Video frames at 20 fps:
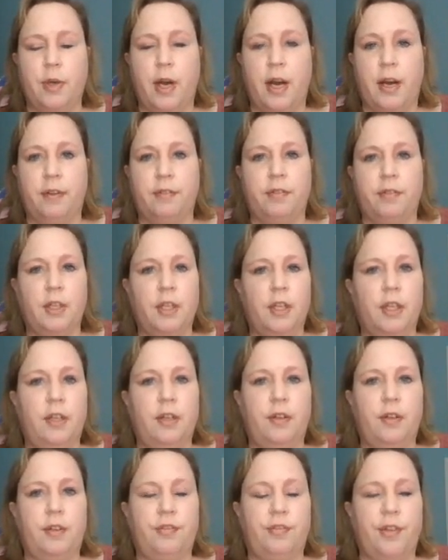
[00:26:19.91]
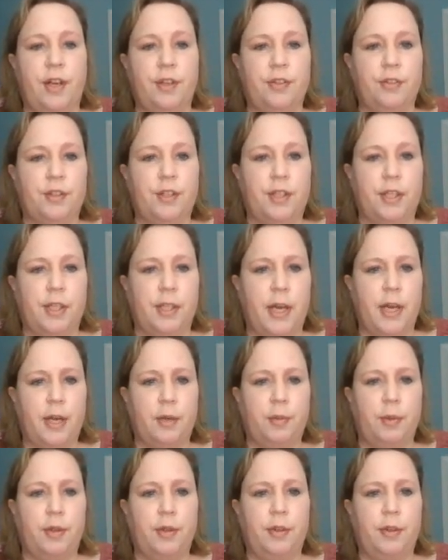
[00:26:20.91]
have friends to connect
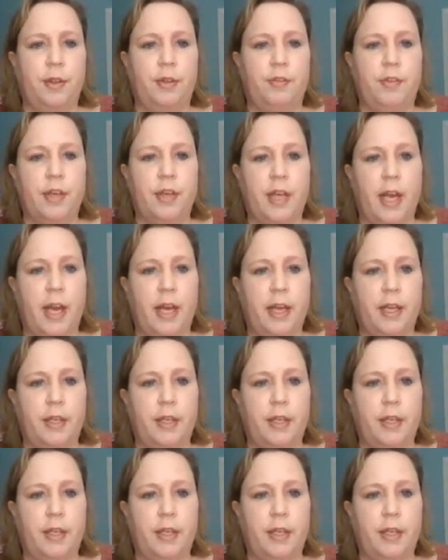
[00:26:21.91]
with if you can.